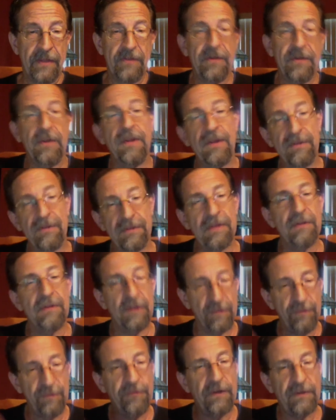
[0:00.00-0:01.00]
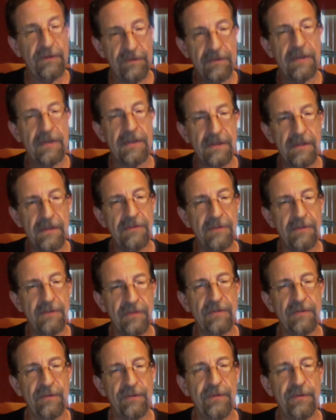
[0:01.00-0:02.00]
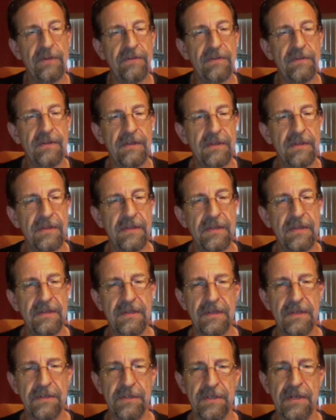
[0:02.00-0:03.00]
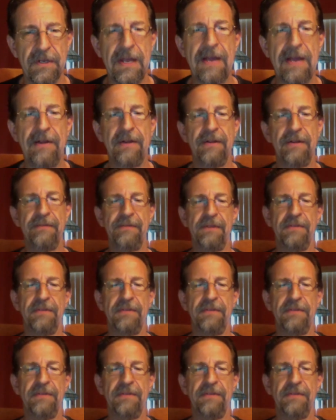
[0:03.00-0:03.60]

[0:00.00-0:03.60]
So this also fits the addiction narrative,